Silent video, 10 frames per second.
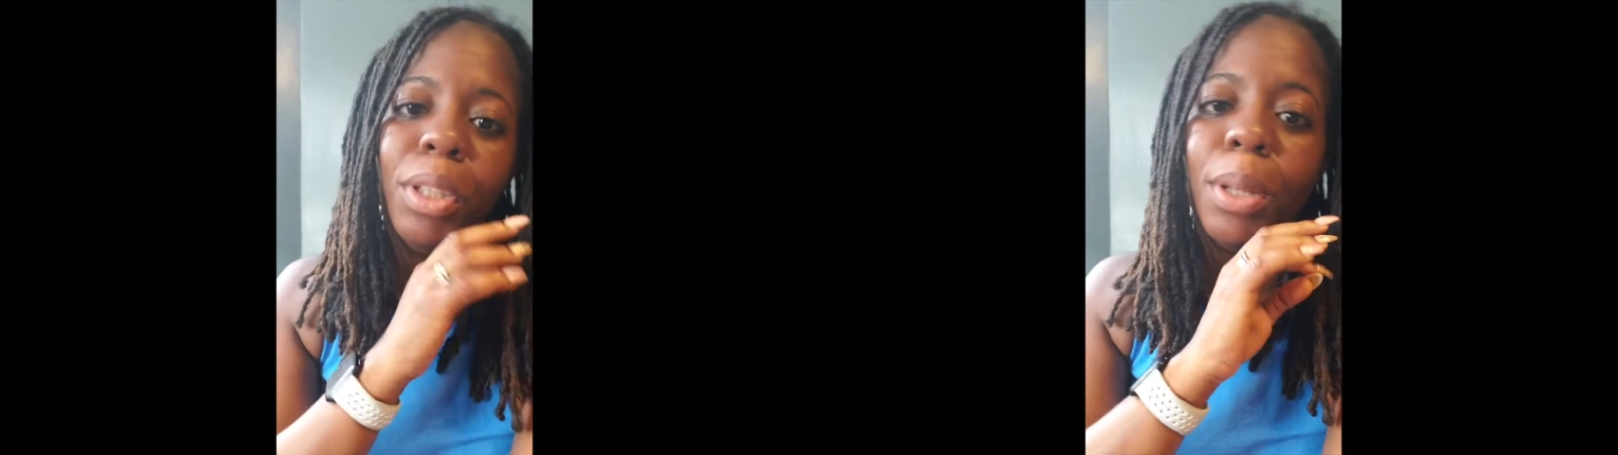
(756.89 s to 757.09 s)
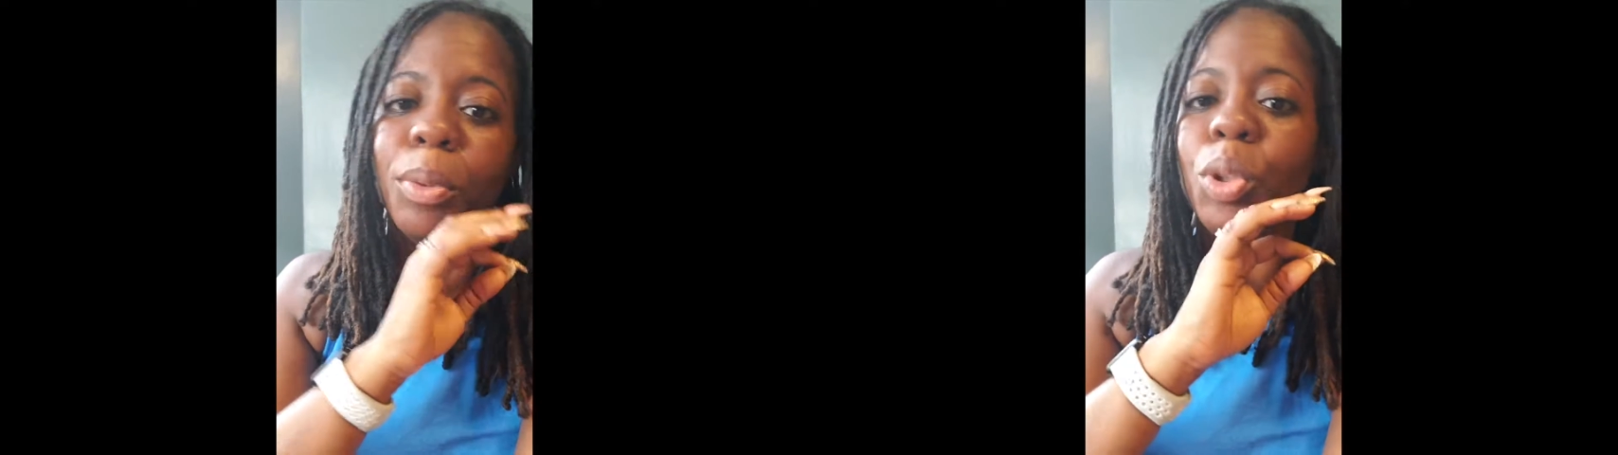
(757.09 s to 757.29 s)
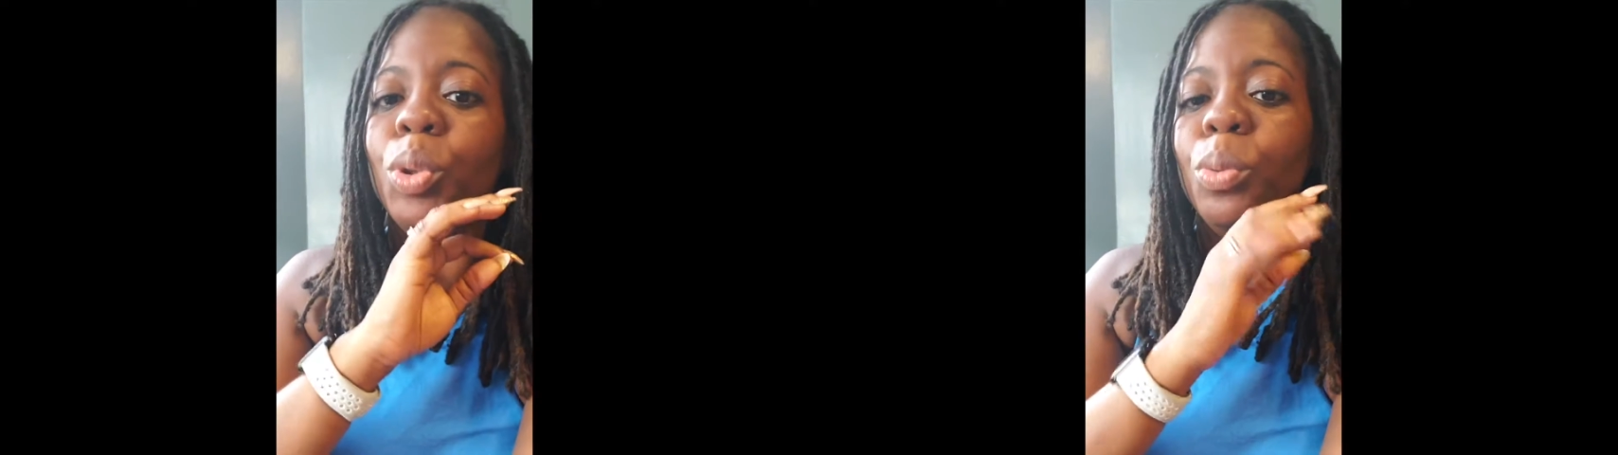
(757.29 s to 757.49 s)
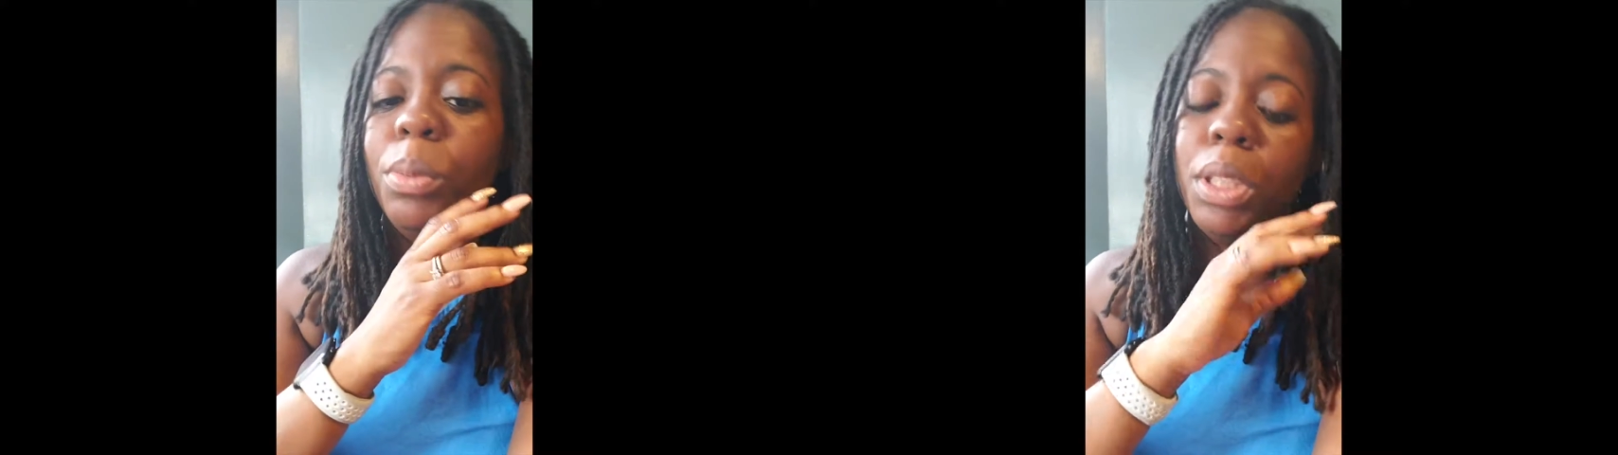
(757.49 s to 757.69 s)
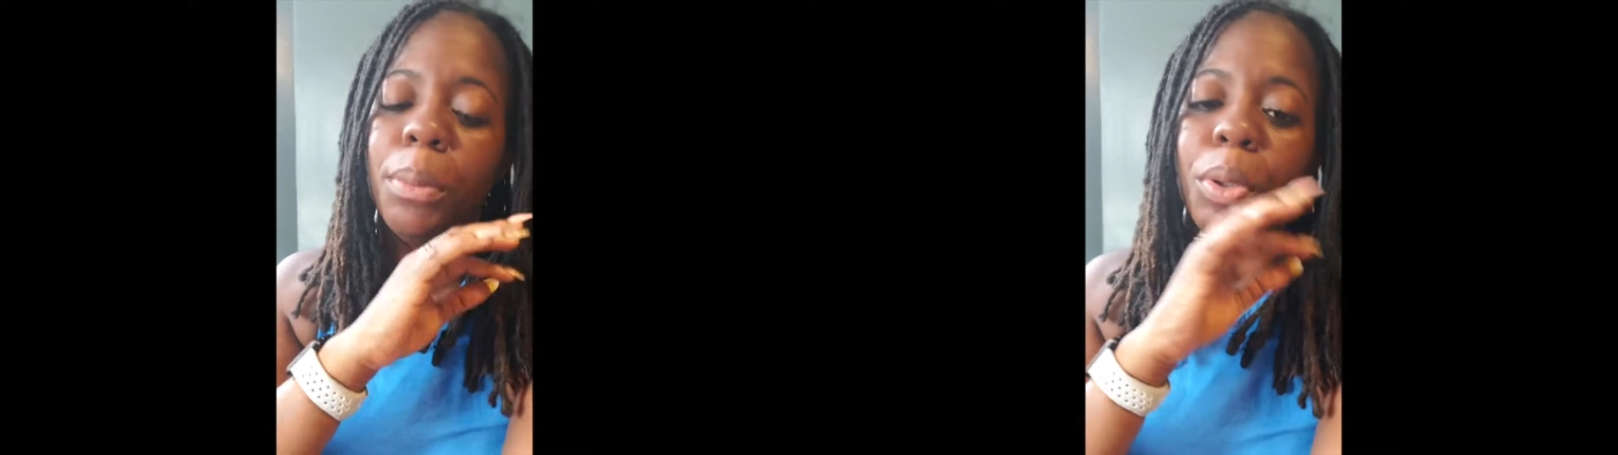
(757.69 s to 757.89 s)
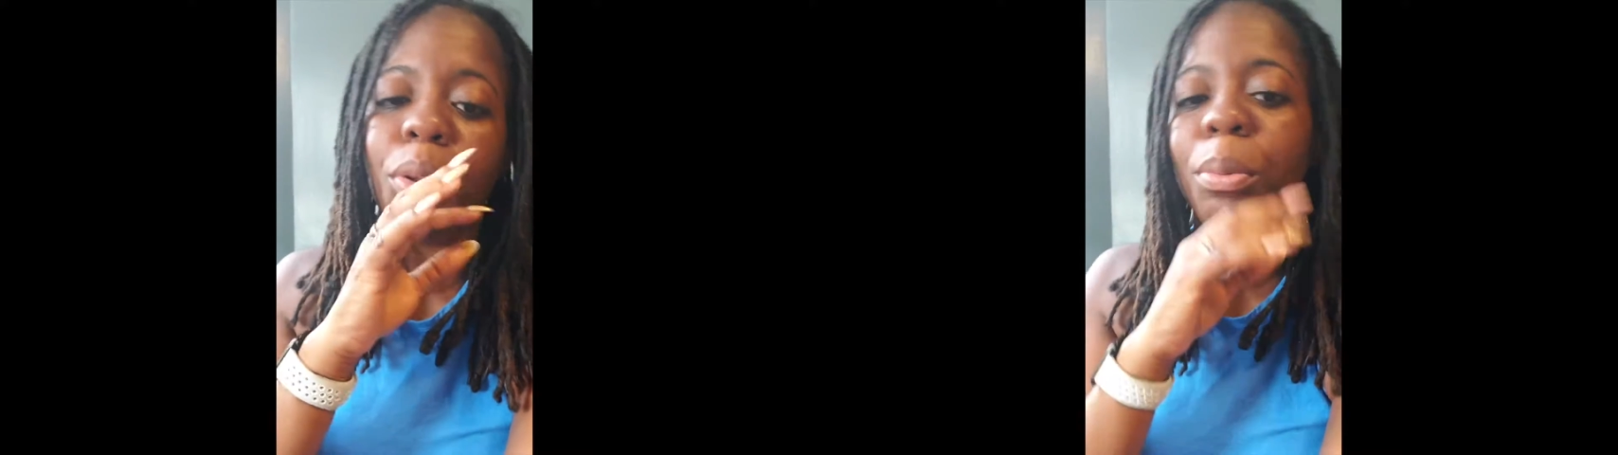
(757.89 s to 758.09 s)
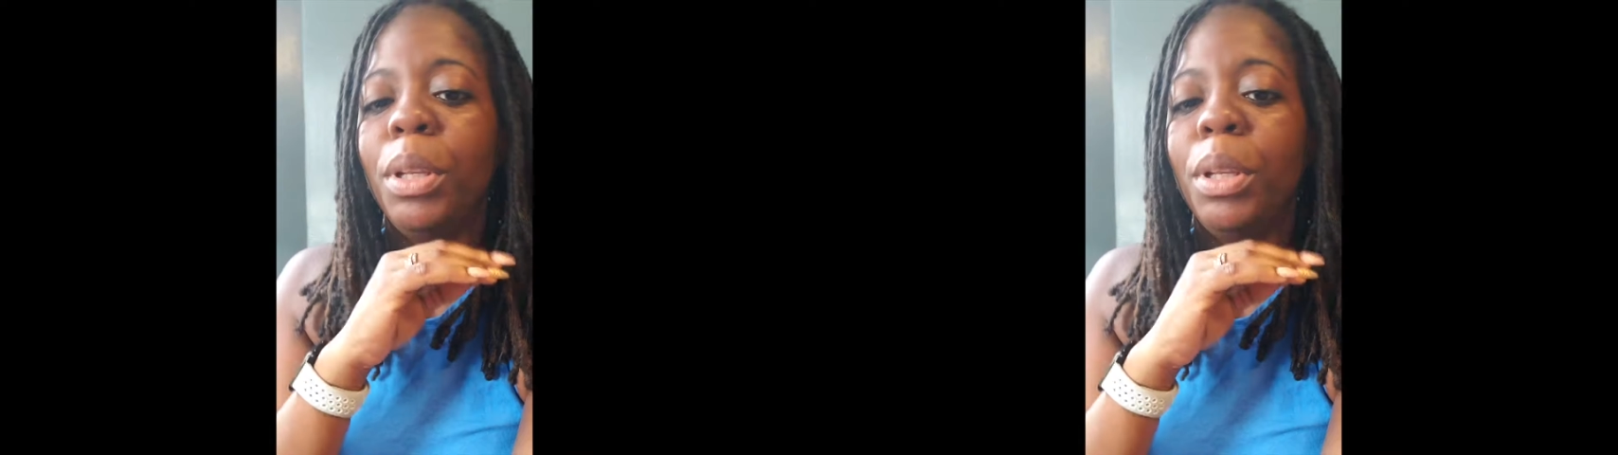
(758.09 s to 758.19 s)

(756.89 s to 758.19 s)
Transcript: meal number 2, meal number 3,